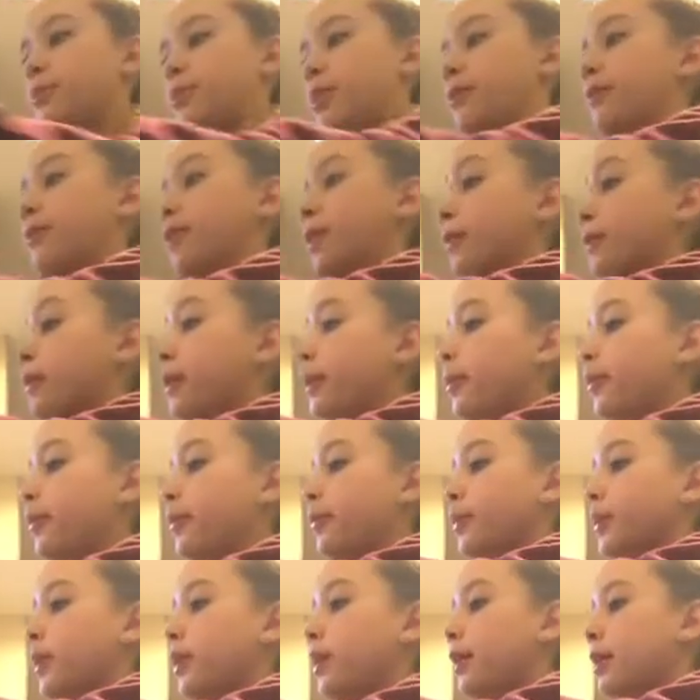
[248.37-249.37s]
be my favorite
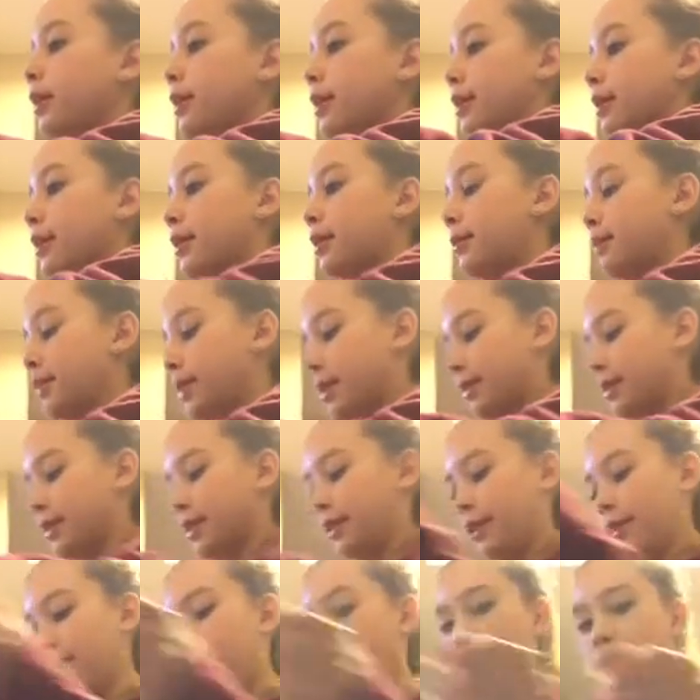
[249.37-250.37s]
because
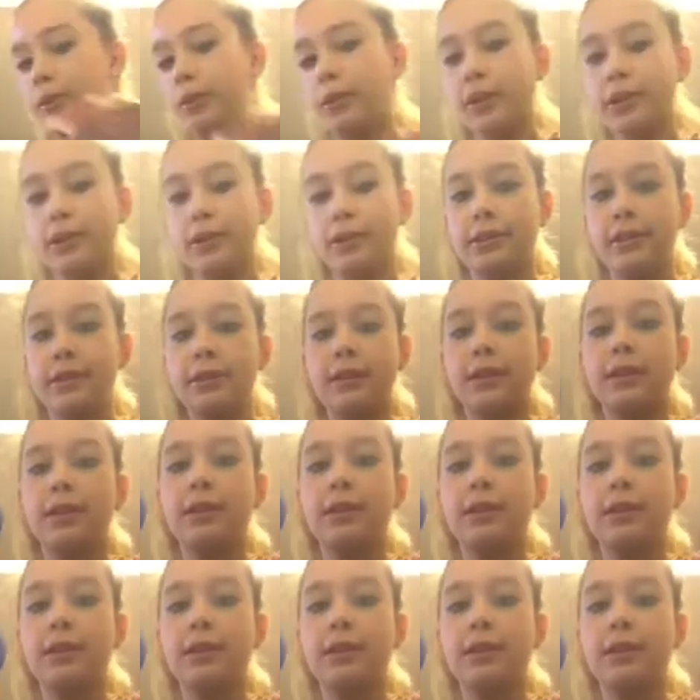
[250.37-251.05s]
I love blueberries.